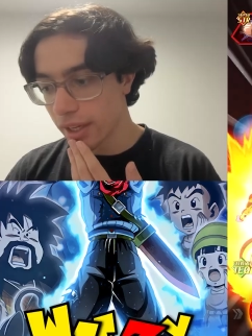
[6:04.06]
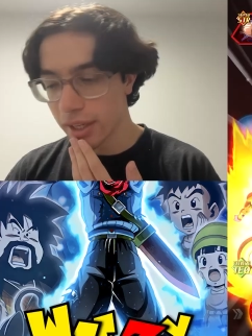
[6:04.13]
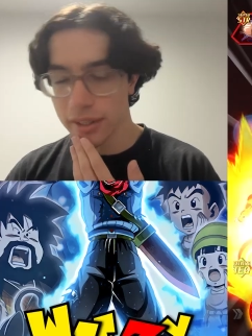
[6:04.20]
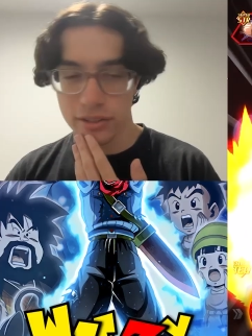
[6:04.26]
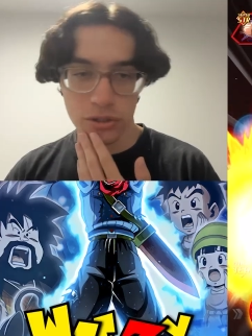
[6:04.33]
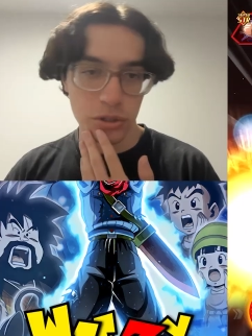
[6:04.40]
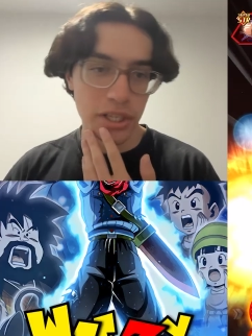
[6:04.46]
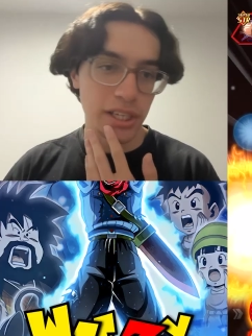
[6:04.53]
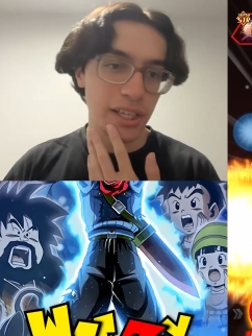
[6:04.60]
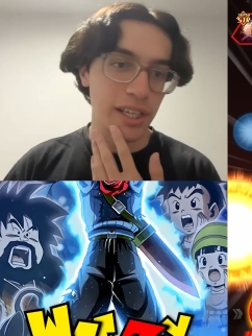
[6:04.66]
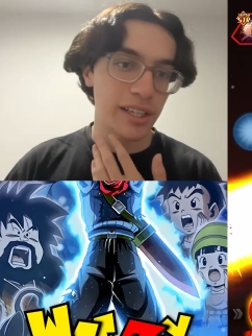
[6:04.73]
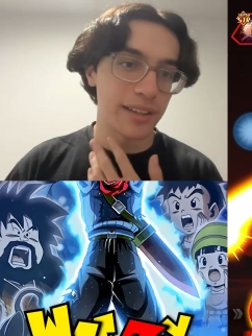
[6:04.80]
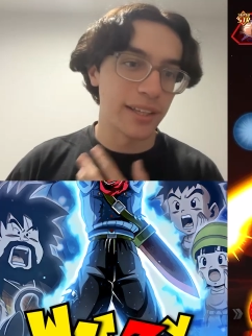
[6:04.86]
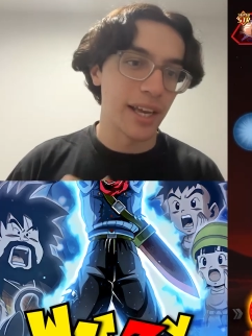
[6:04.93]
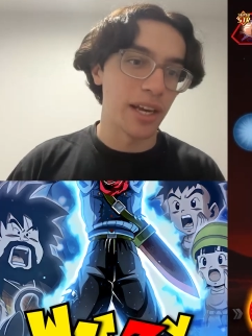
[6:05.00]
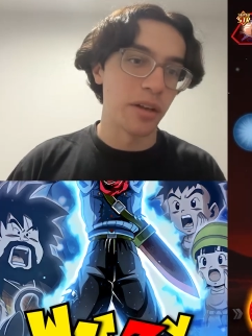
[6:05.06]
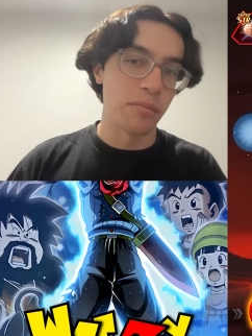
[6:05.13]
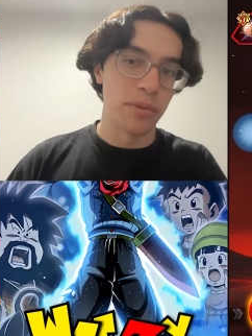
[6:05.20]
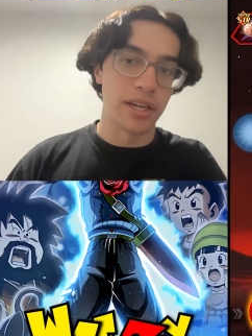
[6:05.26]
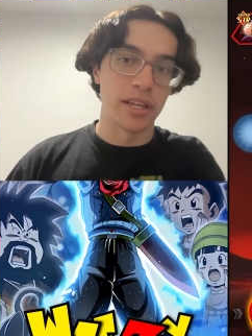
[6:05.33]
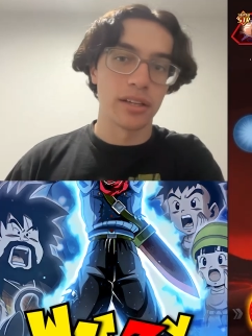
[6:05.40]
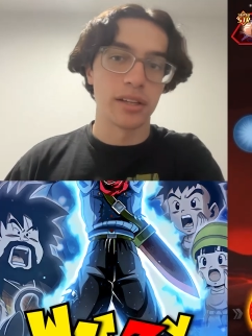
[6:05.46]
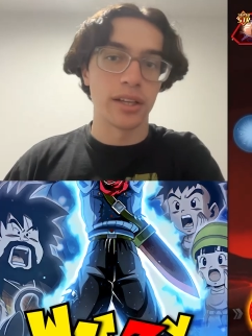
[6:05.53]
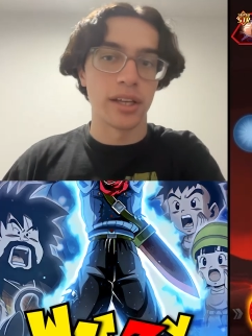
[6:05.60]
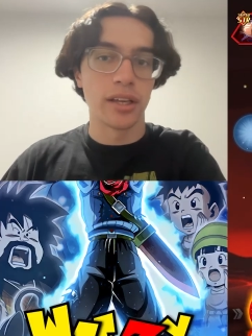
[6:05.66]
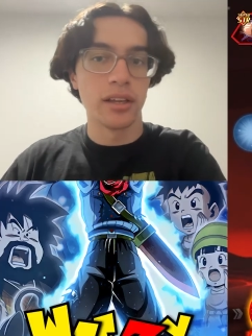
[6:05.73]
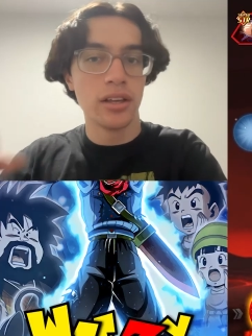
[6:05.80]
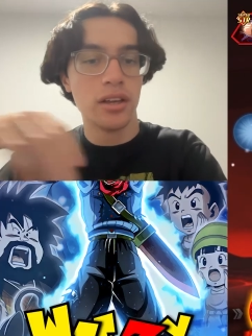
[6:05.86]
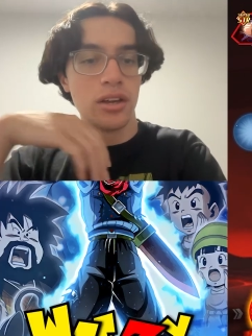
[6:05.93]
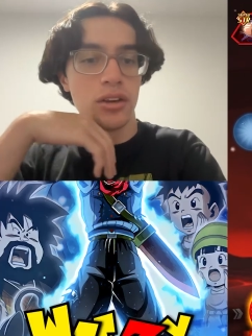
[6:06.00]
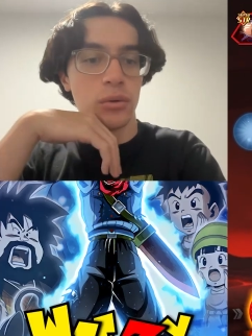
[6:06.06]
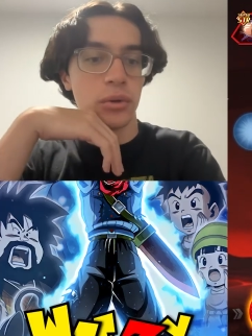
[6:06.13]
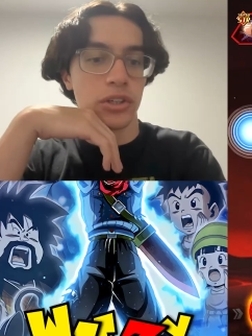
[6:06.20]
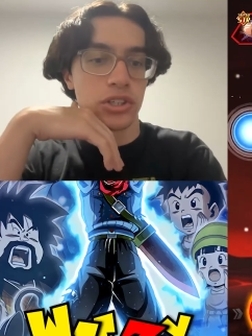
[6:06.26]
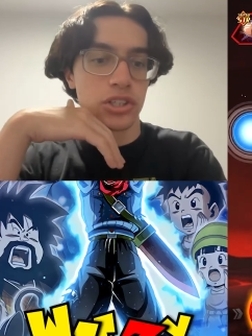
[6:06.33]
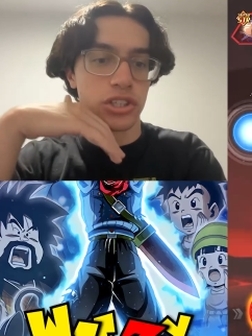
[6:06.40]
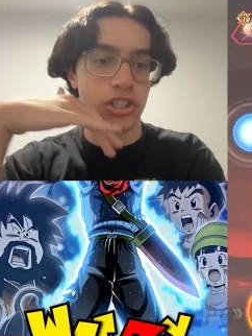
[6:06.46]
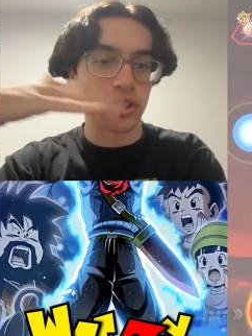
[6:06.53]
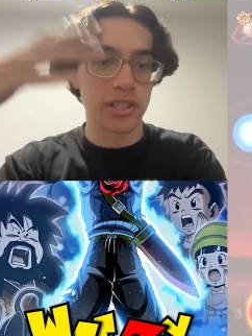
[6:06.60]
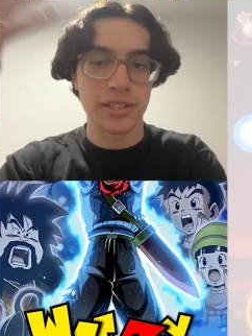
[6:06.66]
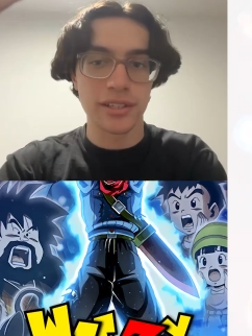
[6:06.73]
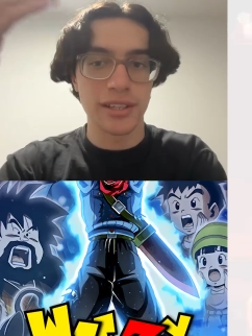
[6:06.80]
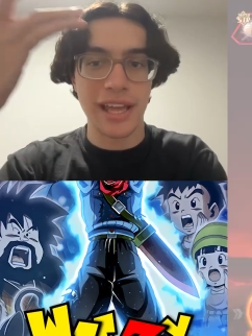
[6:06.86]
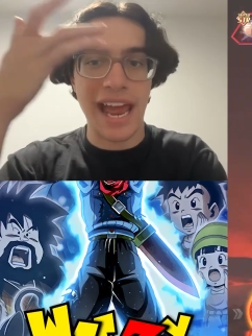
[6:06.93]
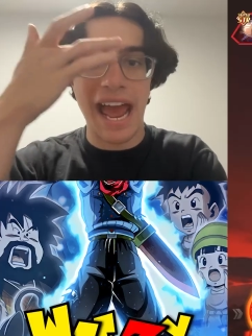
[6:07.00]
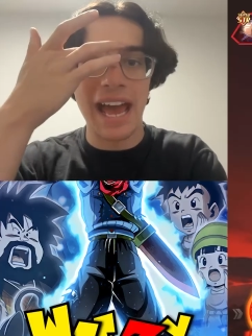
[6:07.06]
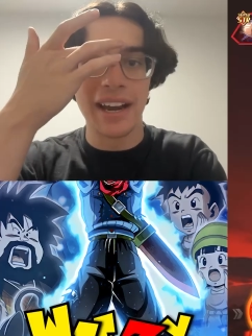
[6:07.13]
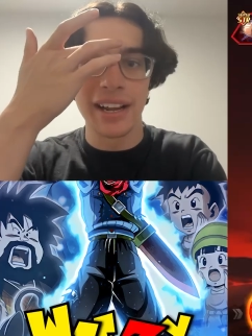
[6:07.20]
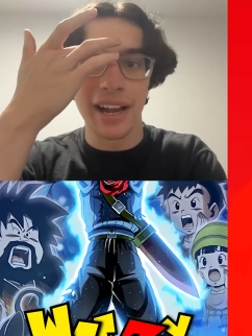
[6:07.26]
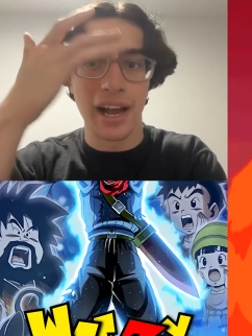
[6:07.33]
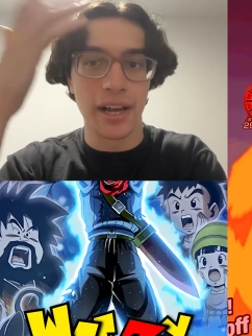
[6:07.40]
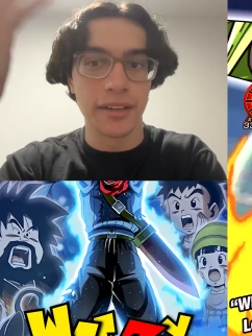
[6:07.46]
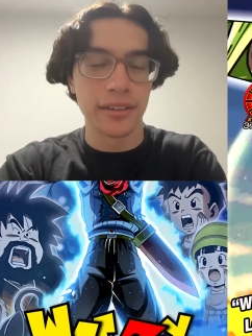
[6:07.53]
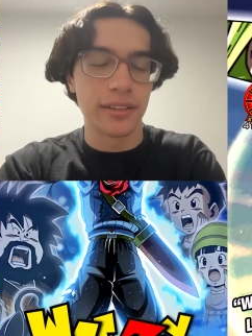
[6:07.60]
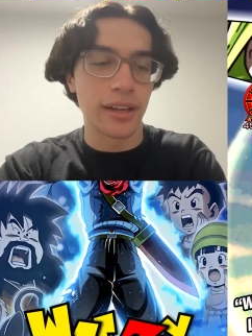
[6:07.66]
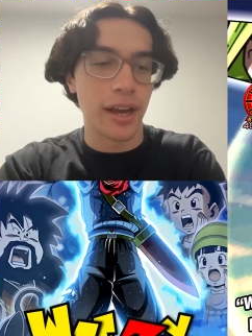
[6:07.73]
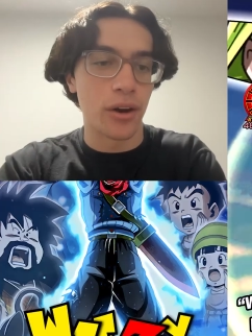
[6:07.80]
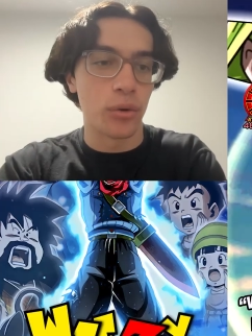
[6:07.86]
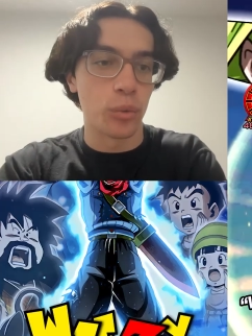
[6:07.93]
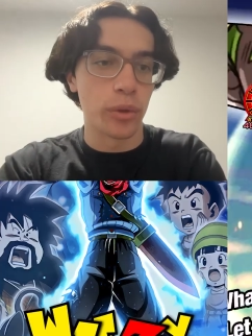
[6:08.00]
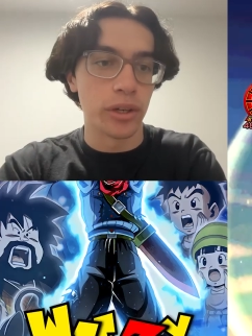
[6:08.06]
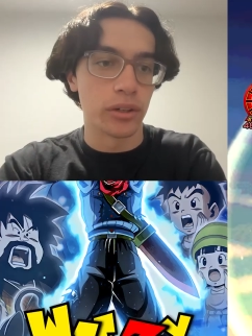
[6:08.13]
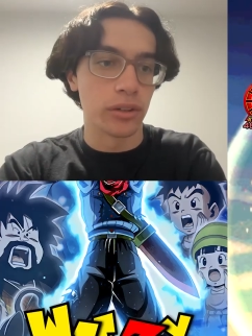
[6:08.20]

so he can get that immediately, which just adding on to how weird